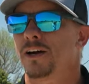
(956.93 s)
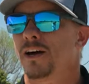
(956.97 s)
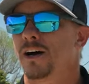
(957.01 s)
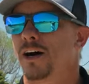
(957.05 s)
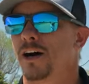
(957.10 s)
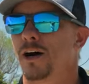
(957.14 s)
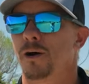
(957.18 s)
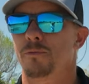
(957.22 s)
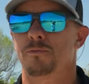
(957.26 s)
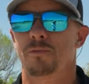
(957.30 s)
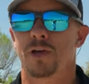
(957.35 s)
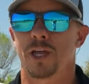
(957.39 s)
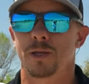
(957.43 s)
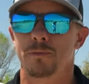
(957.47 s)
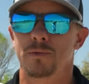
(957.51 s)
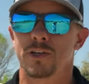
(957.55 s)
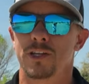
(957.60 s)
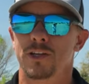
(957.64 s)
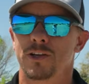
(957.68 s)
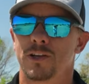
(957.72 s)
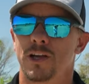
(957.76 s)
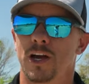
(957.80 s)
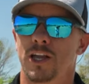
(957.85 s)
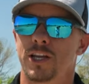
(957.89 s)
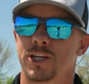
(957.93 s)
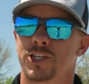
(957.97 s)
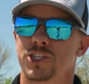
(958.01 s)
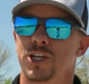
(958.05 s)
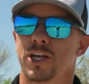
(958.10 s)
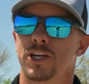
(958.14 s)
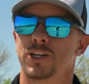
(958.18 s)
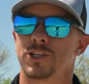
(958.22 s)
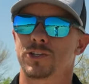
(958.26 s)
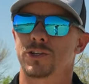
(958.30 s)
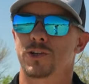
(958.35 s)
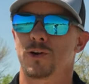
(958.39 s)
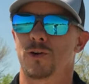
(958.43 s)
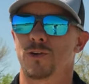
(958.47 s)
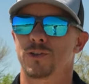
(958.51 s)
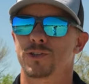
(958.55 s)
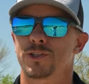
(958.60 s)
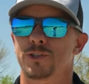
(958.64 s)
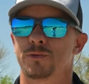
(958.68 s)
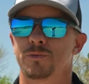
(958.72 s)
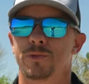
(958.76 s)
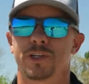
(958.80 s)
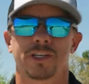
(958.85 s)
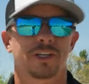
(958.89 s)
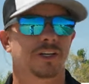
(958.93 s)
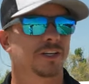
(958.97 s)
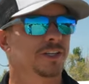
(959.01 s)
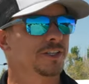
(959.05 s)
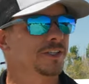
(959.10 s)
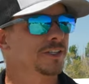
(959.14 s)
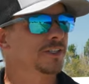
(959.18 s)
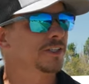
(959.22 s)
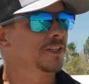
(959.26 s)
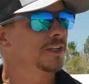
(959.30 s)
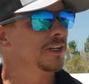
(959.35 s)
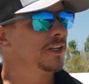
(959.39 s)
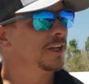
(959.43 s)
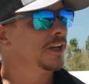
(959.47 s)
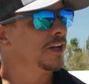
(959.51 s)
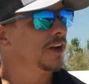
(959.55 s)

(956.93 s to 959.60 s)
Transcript: Uh, maybe you gotta change your culture because